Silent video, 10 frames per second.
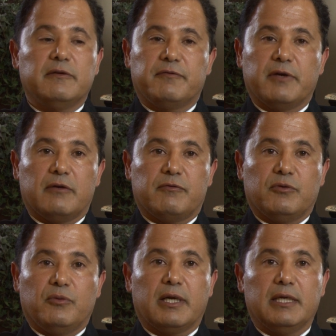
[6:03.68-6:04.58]
fair
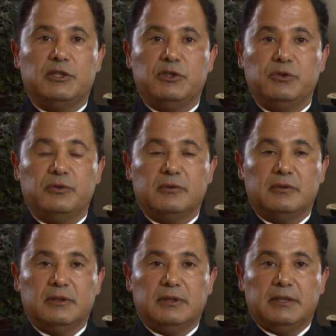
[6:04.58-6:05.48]
for what I do.
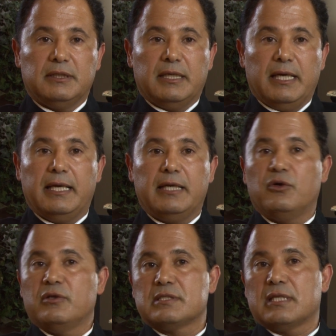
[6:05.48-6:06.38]
And I
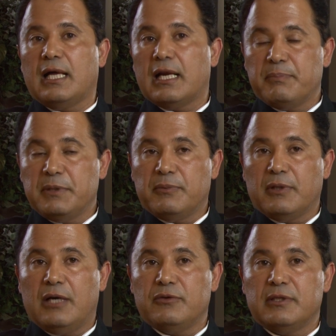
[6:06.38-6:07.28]
know there's a lot of people
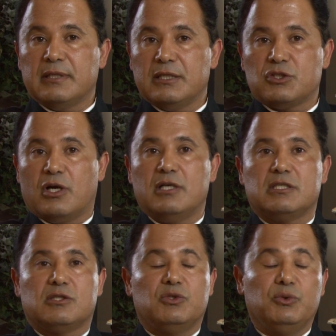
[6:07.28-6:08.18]
out there that
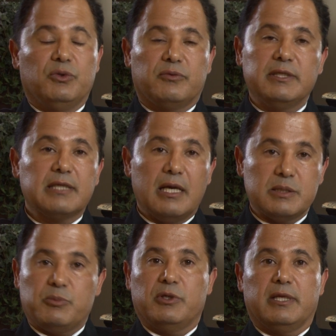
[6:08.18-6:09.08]
charge 2 or 3
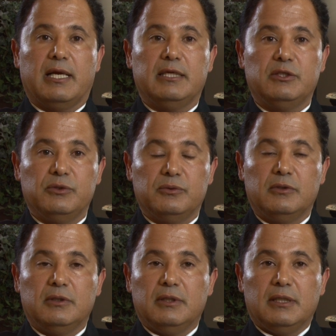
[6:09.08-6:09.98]
times more than I do.
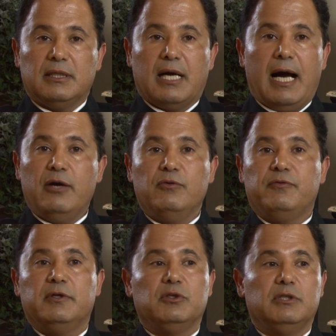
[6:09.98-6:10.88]
I don't
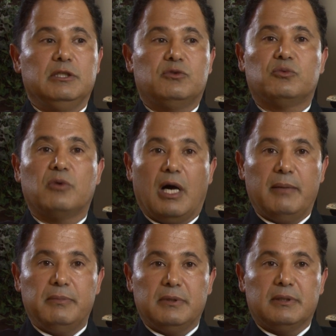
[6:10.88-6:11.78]
feel you need to
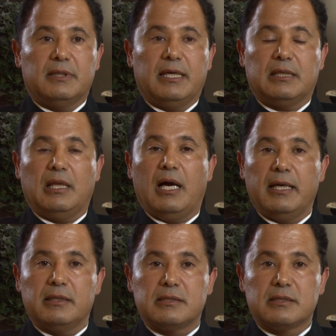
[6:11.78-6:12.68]
rob a
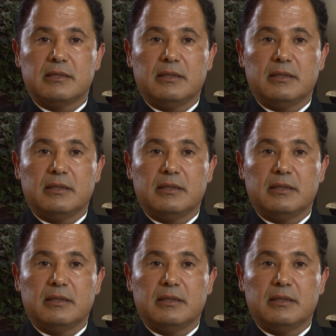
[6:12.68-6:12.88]
client